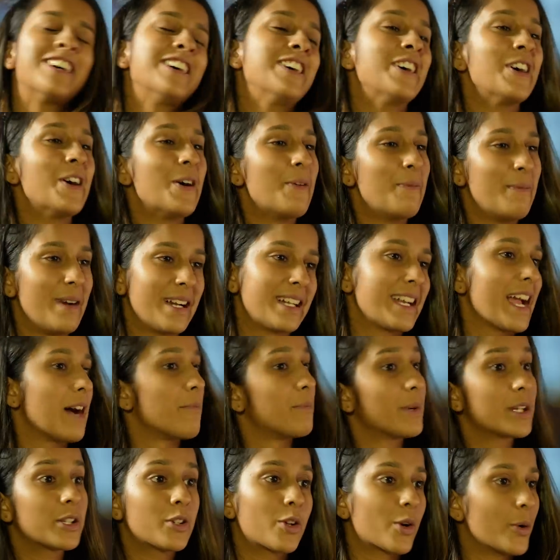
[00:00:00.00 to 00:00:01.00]
Uh, uh, but yeah,
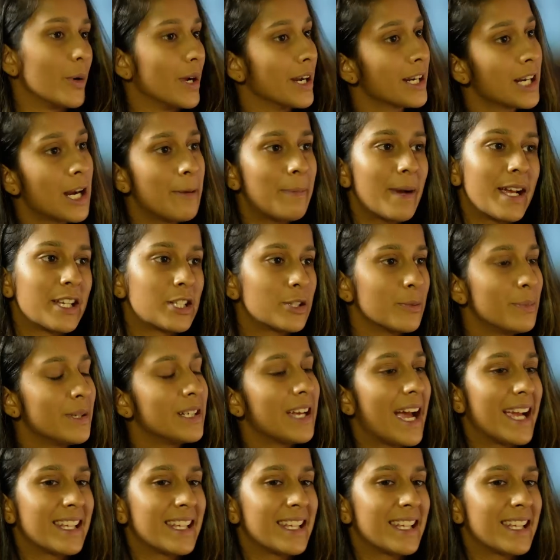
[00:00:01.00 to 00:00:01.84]
but growing up, I used to be.